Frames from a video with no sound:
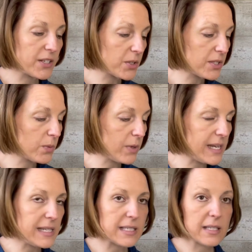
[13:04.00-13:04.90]

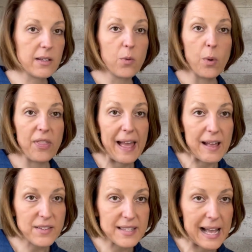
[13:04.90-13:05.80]
sweet
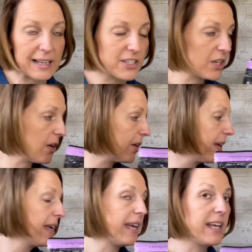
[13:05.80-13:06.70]
without xylitol
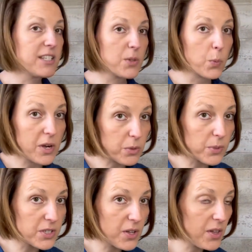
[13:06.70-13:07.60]
is
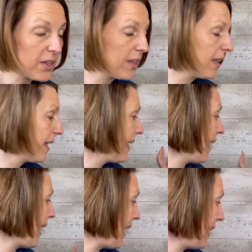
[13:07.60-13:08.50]
erythritol
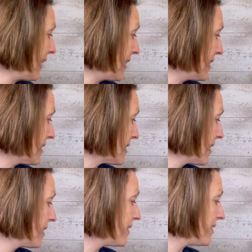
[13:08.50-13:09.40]
and
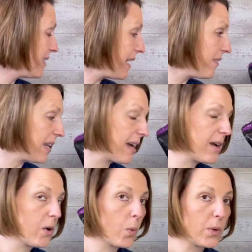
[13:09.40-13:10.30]

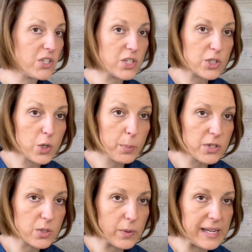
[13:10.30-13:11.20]
stevia, which is super
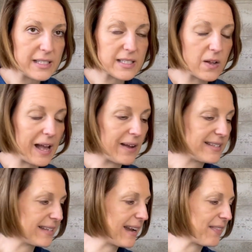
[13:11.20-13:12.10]
sweet. So how
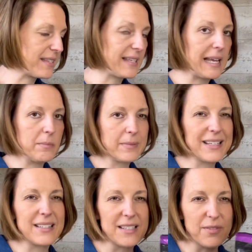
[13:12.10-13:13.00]
is it not the same?
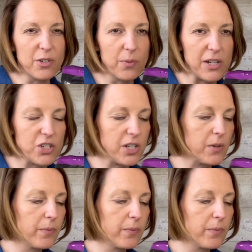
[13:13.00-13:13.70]
It's a different ratio.